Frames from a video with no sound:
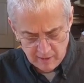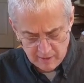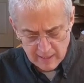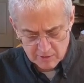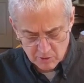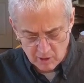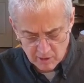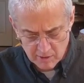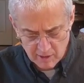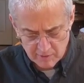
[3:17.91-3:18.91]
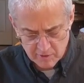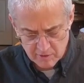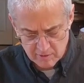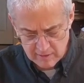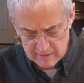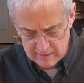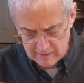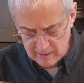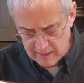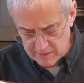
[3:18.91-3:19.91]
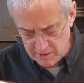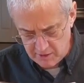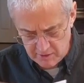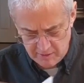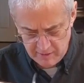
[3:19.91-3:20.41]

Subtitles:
the actual hardcover text here.